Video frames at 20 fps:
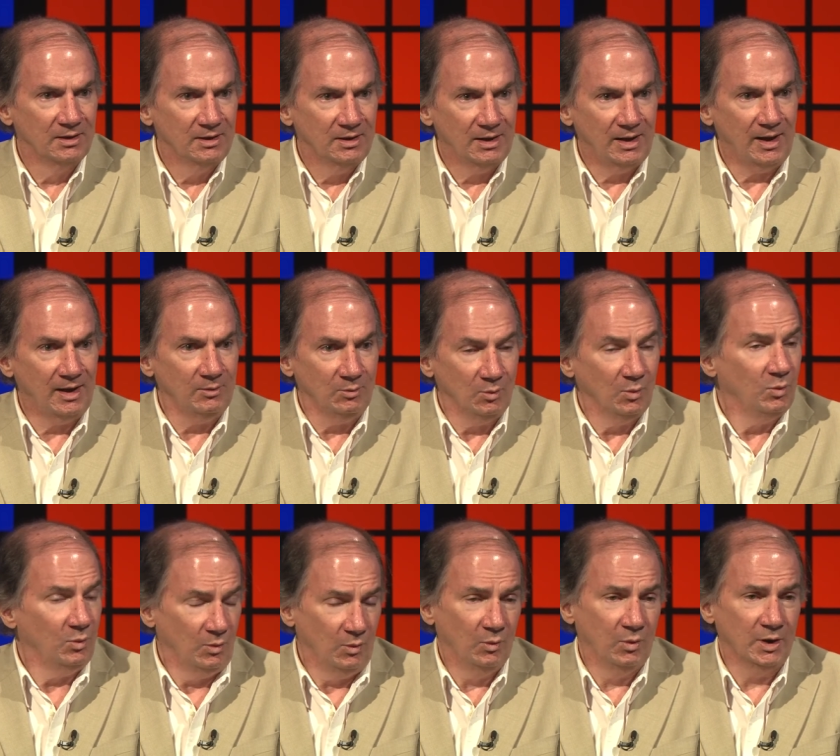how,
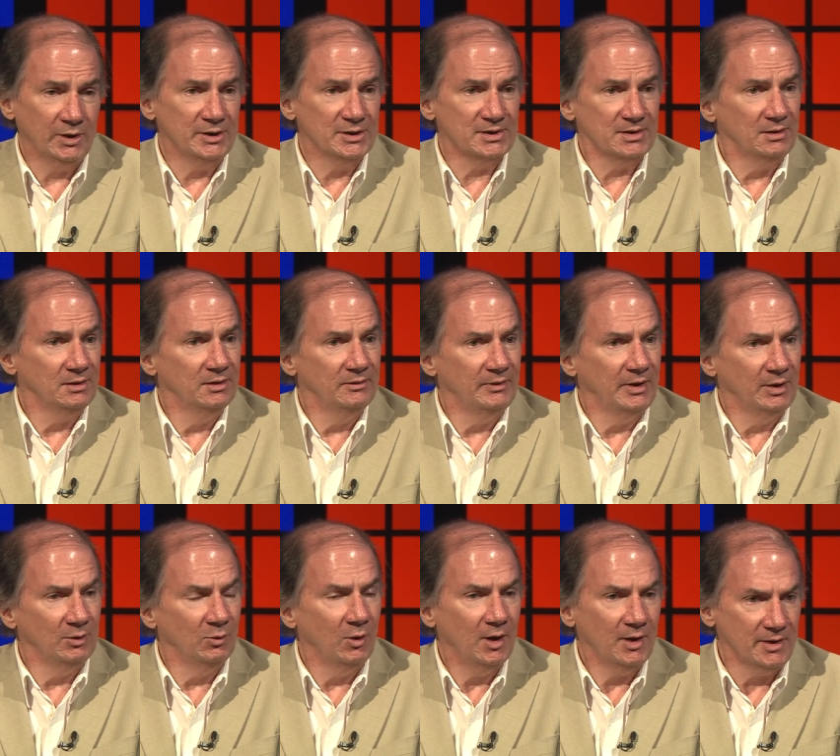what is a
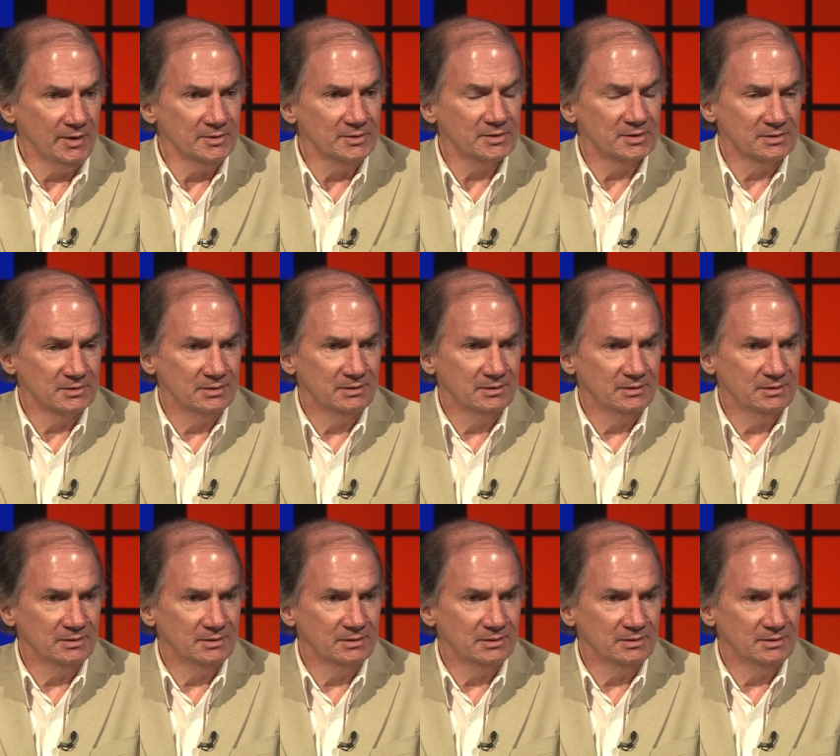living wage?